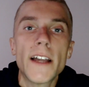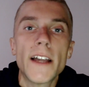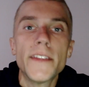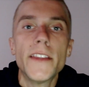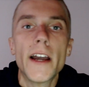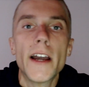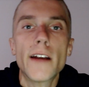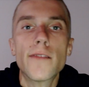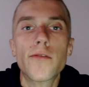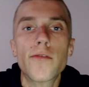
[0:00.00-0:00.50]

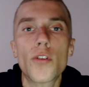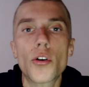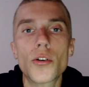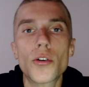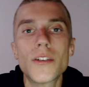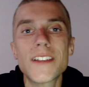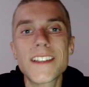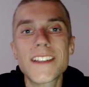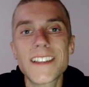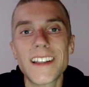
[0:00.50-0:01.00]
and
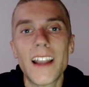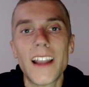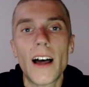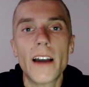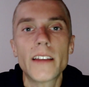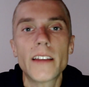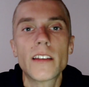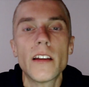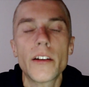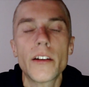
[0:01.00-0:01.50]
therefore
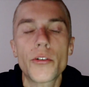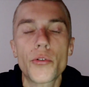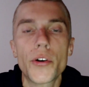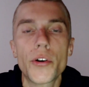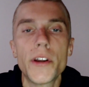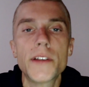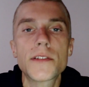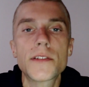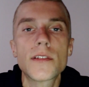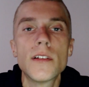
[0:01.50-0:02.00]
slight
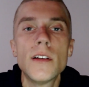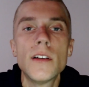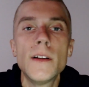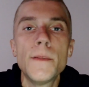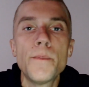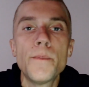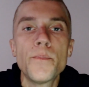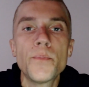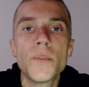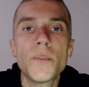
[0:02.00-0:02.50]
increase
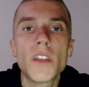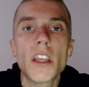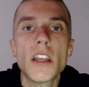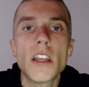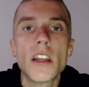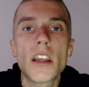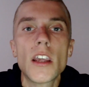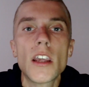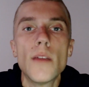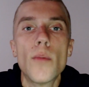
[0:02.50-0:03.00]

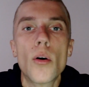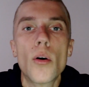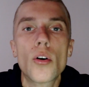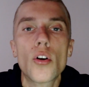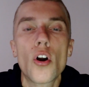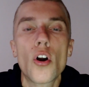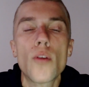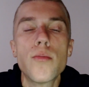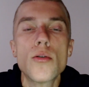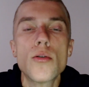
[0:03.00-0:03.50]
in
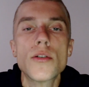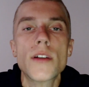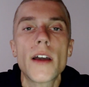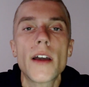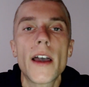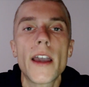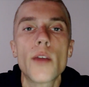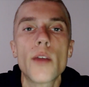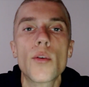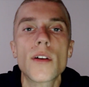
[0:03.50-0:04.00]
hemoglobin
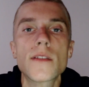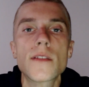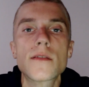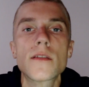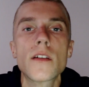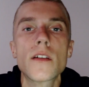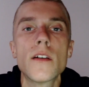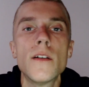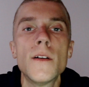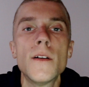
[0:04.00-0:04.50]

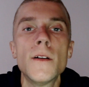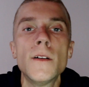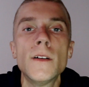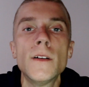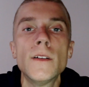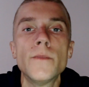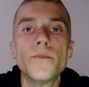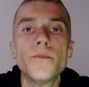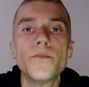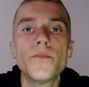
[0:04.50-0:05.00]
A1C
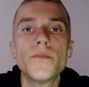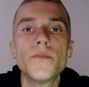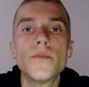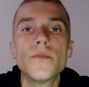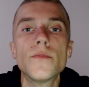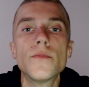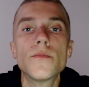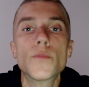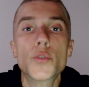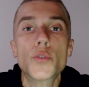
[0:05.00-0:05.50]

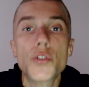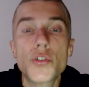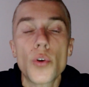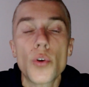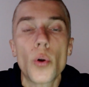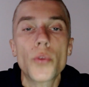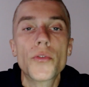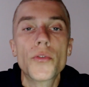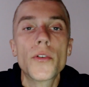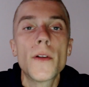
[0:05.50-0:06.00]

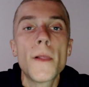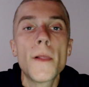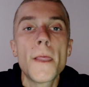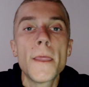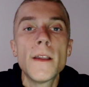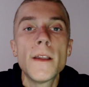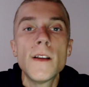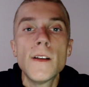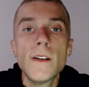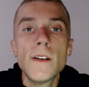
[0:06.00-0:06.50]
result.
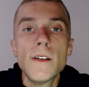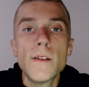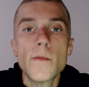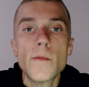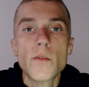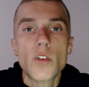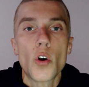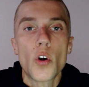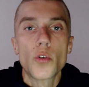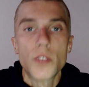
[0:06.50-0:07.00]

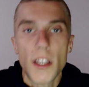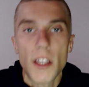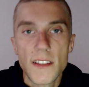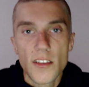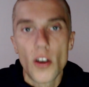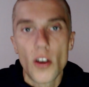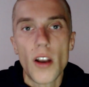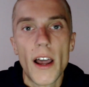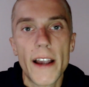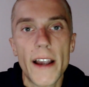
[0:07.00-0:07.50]
So
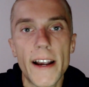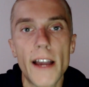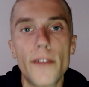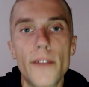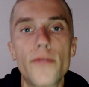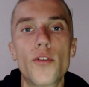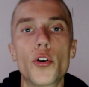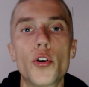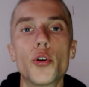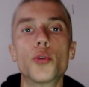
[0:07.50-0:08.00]
that's all I
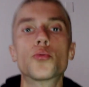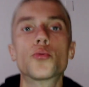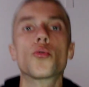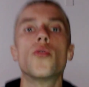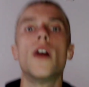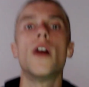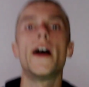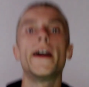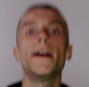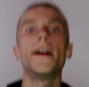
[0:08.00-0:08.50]
have for you
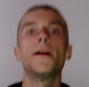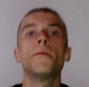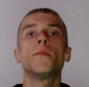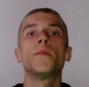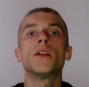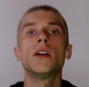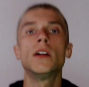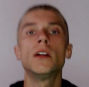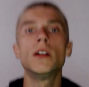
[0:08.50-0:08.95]
today.